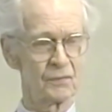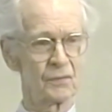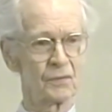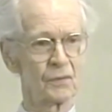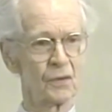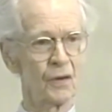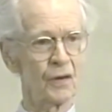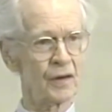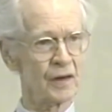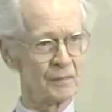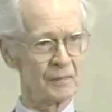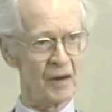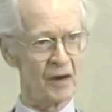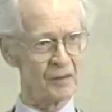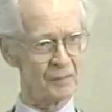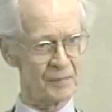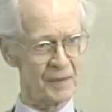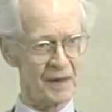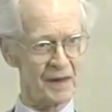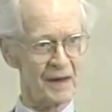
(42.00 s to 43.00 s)
talk
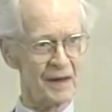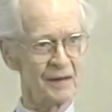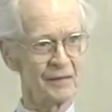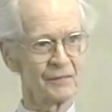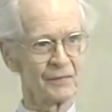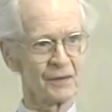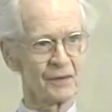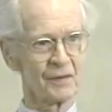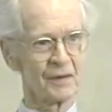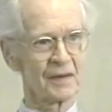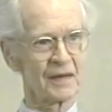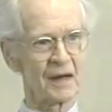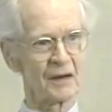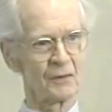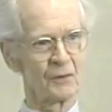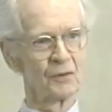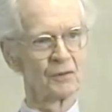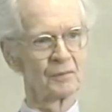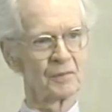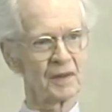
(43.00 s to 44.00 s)
about behavior and our
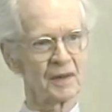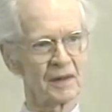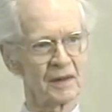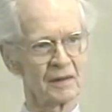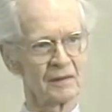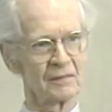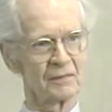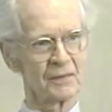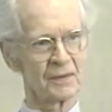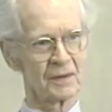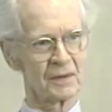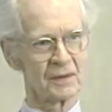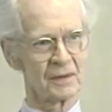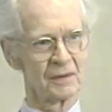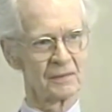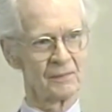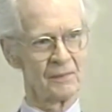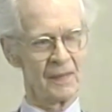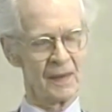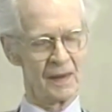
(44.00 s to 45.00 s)
own behavior.
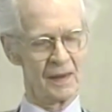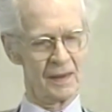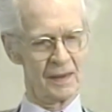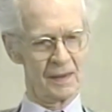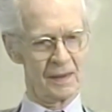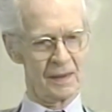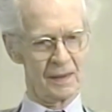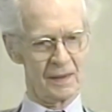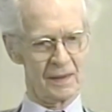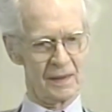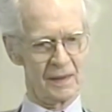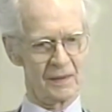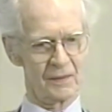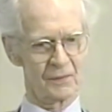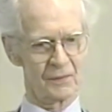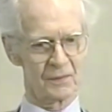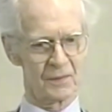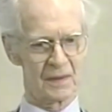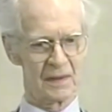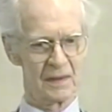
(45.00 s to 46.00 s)

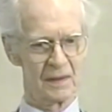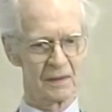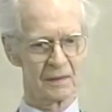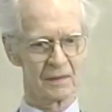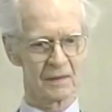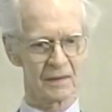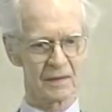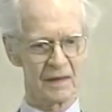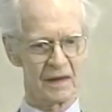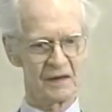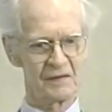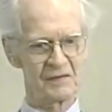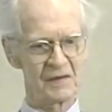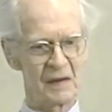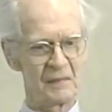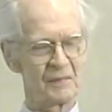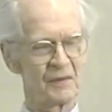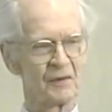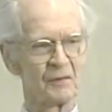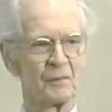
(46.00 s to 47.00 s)
And the
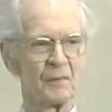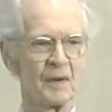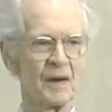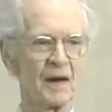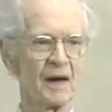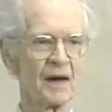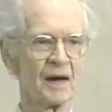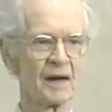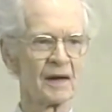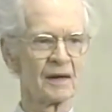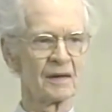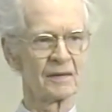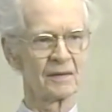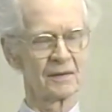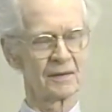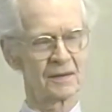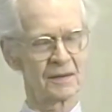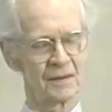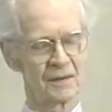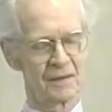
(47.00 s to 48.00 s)
concept of
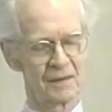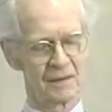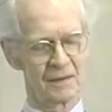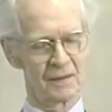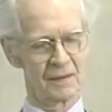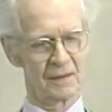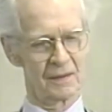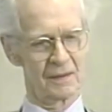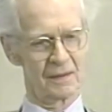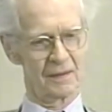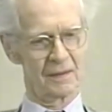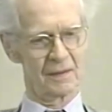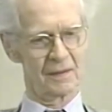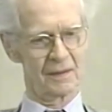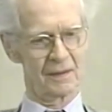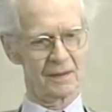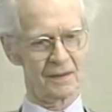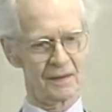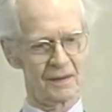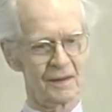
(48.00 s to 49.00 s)
mind
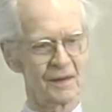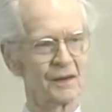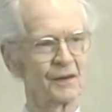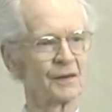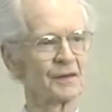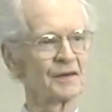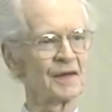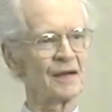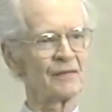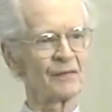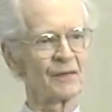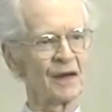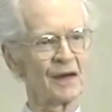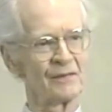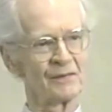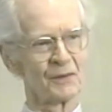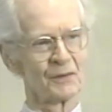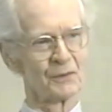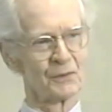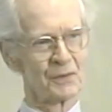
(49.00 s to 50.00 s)
could never
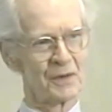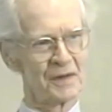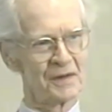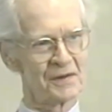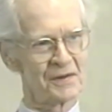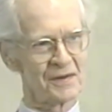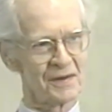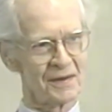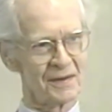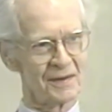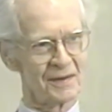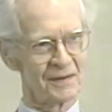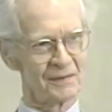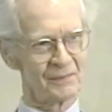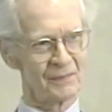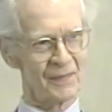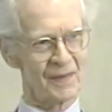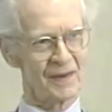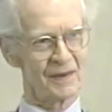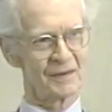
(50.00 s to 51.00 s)
have arisen
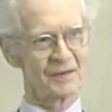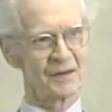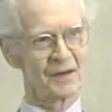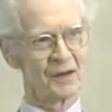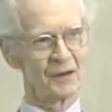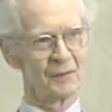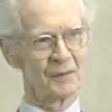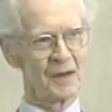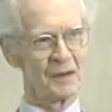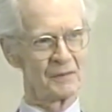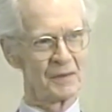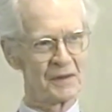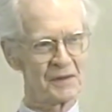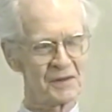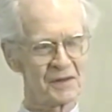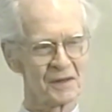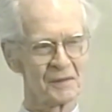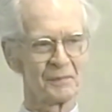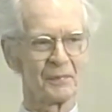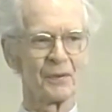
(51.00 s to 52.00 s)
until we
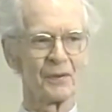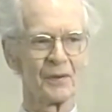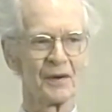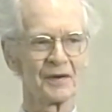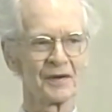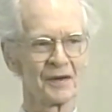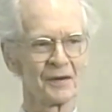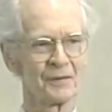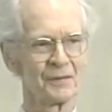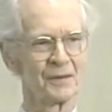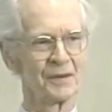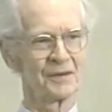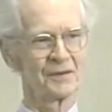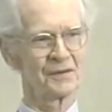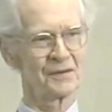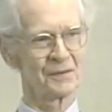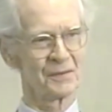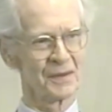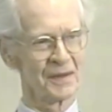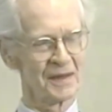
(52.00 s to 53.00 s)
reached the point at
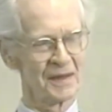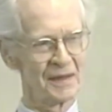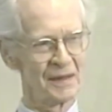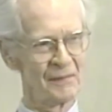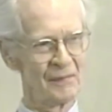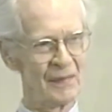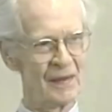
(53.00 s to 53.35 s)
which we